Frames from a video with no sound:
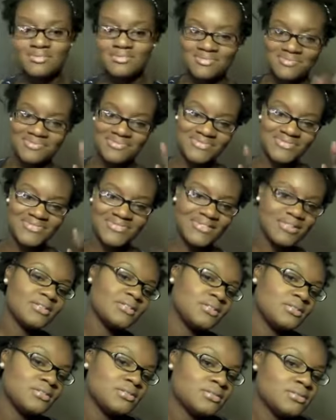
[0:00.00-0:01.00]
I had to put
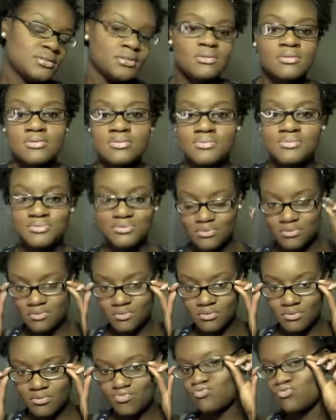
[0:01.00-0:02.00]
on my glasses because
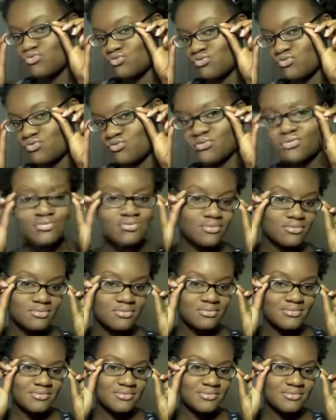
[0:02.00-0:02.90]
y'all know I can't see.